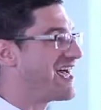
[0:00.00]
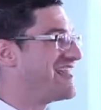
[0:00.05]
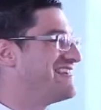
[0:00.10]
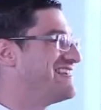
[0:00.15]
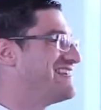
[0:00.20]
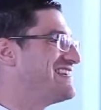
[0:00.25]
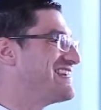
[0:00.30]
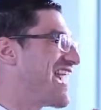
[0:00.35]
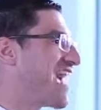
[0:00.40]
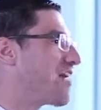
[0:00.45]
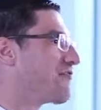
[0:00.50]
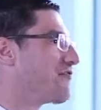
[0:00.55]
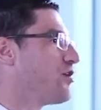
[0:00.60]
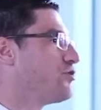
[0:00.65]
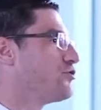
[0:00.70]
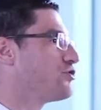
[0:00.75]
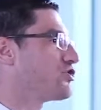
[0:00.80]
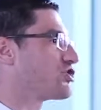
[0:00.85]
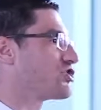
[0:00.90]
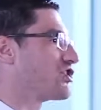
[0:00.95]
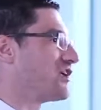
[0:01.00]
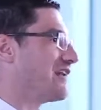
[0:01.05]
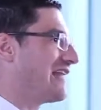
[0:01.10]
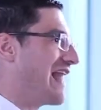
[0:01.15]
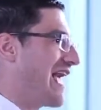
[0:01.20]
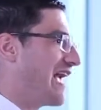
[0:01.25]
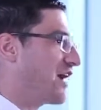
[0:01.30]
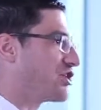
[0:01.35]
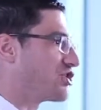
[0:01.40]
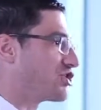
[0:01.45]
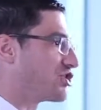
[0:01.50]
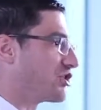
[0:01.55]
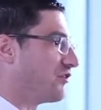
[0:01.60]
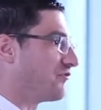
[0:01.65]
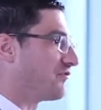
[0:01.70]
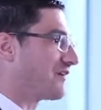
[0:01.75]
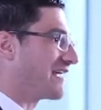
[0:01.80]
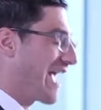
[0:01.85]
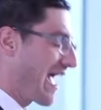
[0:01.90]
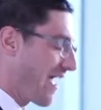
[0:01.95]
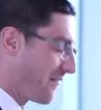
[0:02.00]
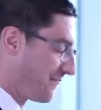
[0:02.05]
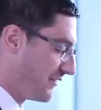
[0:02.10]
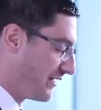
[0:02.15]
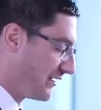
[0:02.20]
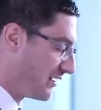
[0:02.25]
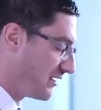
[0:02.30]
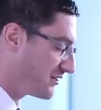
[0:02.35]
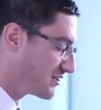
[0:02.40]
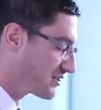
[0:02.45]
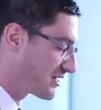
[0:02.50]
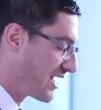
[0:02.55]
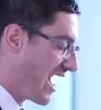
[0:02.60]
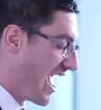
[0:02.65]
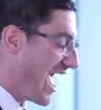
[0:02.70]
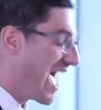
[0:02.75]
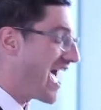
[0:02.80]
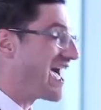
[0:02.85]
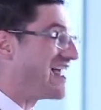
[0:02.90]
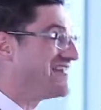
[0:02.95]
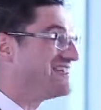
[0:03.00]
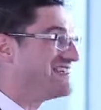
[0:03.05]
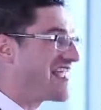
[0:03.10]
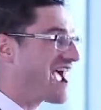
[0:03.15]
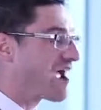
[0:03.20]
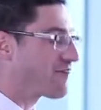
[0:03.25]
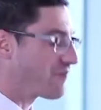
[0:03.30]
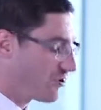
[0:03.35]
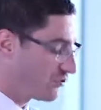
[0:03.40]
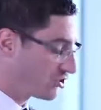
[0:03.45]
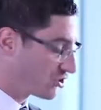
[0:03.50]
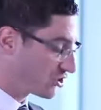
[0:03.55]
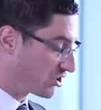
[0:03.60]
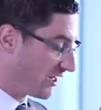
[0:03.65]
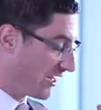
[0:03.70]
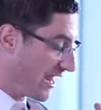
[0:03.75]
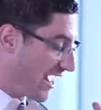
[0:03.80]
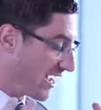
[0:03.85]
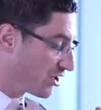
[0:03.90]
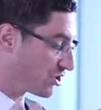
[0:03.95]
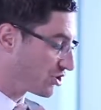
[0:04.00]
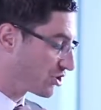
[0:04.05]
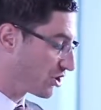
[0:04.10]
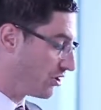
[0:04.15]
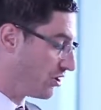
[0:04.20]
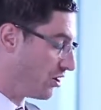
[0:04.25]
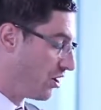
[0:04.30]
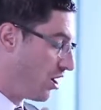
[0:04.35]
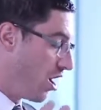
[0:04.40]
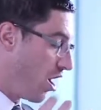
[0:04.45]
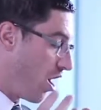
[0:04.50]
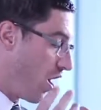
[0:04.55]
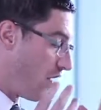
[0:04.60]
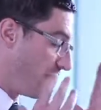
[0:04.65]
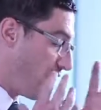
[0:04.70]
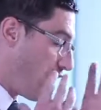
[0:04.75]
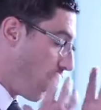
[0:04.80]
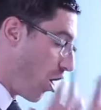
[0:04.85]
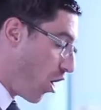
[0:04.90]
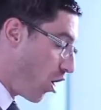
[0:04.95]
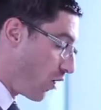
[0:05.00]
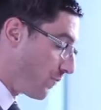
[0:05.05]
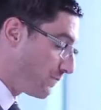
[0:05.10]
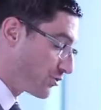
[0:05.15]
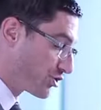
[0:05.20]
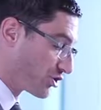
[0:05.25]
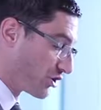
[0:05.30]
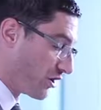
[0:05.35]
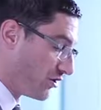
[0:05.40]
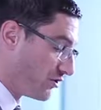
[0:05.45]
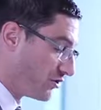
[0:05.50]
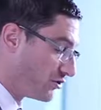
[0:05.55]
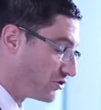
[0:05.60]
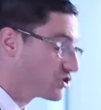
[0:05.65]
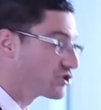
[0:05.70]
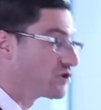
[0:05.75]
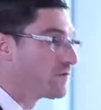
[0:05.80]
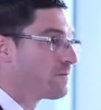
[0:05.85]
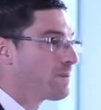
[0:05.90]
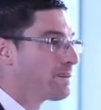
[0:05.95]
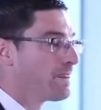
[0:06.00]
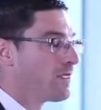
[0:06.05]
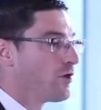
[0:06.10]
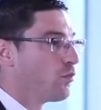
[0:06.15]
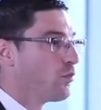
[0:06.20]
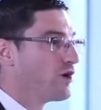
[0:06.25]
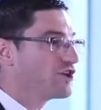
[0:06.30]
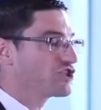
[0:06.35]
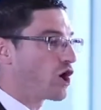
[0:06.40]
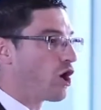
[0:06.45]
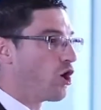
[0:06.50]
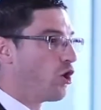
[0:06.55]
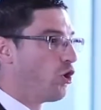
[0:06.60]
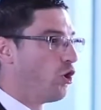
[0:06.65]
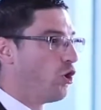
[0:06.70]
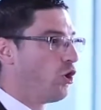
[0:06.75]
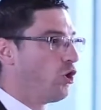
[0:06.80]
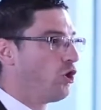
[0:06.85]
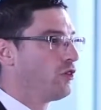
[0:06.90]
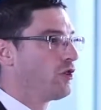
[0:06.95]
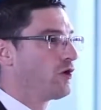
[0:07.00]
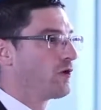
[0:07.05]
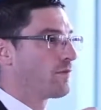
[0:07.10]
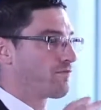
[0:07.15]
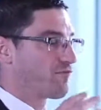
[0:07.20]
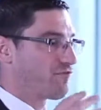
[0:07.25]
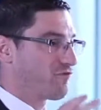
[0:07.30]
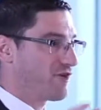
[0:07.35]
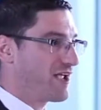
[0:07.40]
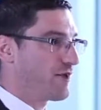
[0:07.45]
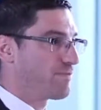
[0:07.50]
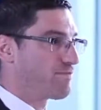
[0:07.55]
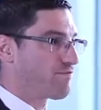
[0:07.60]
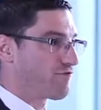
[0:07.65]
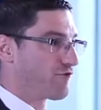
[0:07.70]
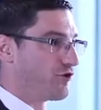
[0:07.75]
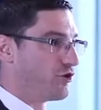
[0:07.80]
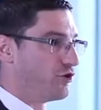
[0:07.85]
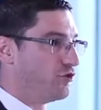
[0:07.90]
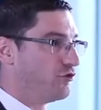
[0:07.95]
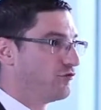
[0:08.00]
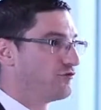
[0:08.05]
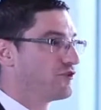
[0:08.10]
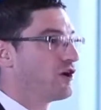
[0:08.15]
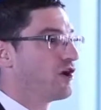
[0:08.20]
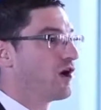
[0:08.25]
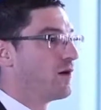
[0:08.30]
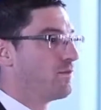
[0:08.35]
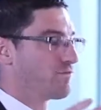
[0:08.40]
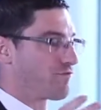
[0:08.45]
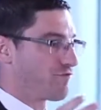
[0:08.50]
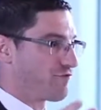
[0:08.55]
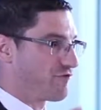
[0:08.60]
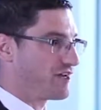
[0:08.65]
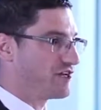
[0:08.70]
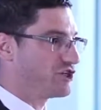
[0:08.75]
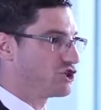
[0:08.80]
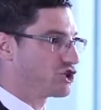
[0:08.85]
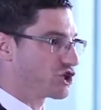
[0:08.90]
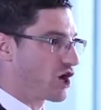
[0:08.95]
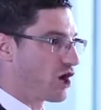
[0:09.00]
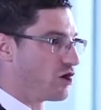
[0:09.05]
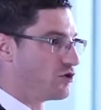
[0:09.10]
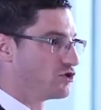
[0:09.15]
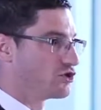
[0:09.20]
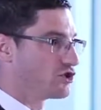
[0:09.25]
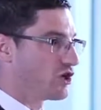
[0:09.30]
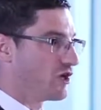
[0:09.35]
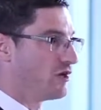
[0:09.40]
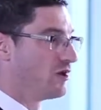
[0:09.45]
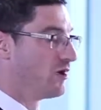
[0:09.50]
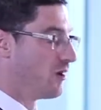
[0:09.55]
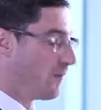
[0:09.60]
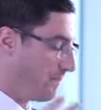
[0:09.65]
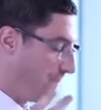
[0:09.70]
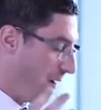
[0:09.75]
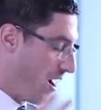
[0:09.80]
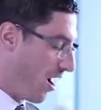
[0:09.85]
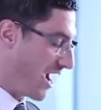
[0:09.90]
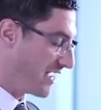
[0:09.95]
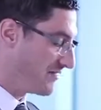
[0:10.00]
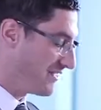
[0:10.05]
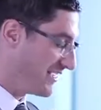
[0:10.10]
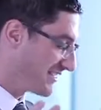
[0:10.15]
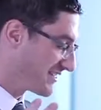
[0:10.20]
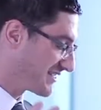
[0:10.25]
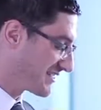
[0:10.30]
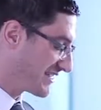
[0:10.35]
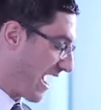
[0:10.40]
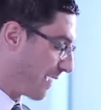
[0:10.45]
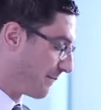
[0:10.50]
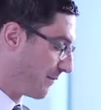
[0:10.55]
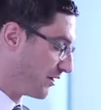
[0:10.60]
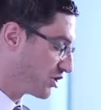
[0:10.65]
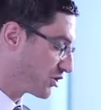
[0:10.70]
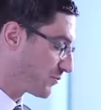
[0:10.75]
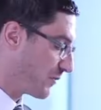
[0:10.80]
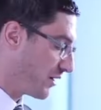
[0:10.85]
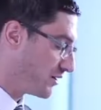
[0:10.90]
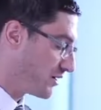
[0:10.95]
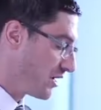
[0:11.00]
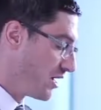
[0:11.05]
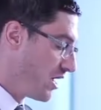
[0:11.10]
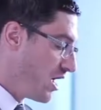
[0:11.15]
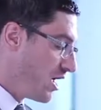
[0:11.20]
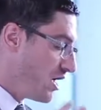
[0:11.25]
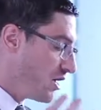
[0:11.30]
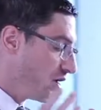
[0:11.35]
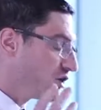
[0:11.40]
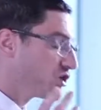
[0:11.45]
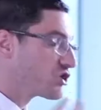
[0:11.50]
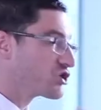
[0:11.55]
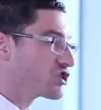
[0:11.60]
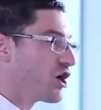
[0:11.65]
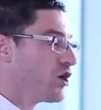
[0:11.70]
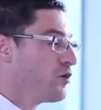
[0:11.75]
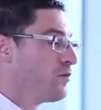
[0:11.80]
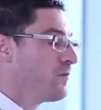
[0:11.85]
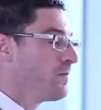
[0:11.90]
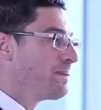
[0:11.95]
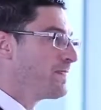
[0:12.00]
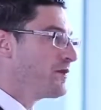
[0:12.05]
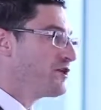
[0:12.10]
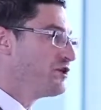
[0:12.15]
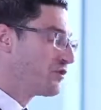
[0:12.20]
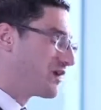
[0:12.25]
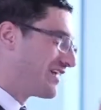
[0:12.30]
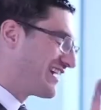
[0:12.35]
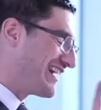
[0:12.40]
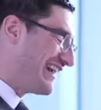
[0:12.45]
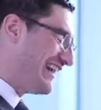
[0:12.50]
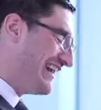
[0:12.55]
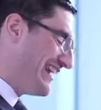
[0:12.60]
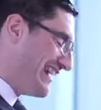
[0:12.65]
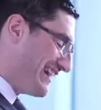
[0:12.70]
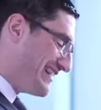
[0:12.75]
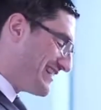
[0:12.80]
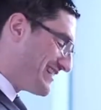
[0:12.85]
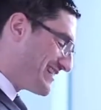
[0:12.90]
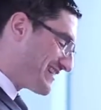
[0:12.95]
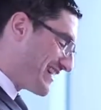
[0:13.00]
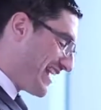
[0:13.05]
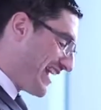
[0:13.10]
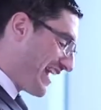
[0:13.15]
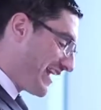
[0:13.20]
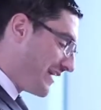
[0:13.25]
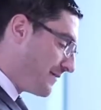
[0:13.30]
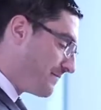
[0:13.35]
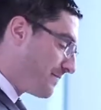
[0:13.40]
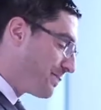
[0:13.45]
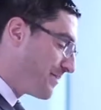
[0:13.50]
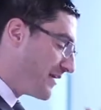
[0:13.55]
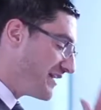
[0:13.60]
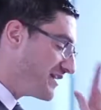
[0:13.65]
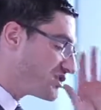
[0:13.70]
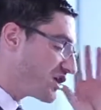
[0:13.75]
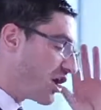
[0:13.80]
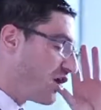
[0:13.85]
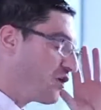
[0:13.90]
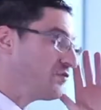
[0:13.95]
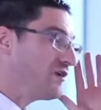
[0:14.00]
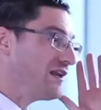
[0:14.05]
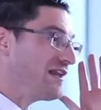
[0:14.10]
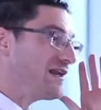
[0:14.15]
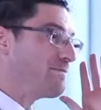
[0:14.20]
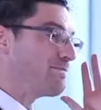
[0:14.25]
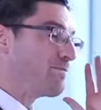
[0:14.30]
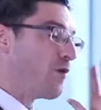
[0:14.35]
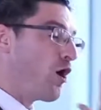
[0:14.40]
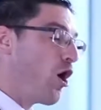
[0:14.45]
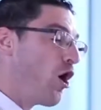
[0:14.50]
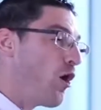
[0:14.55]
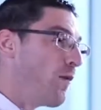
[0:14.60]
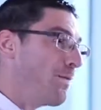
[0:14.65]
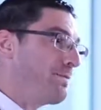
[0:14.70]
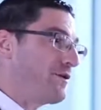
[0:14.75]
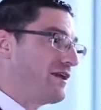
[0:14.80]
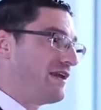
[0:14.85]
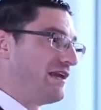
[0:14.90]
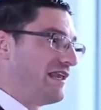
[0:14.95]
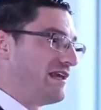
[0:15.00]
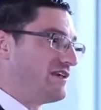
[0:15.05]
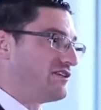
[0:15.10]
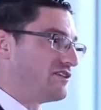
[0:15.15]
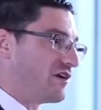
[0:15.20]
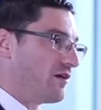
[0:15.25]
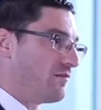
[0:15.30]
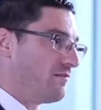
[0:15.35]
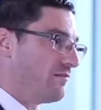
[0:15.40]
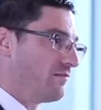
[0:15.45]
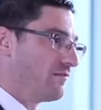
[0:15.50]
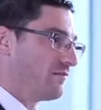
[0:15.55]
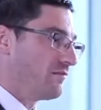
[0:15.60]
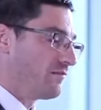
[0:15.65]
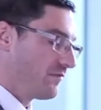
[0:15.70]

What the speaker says: a narrow selection of candidates, a narrow selection of options, which are all pre-approved and pre-chosen by the establishment. So you can clearly see that it's only populism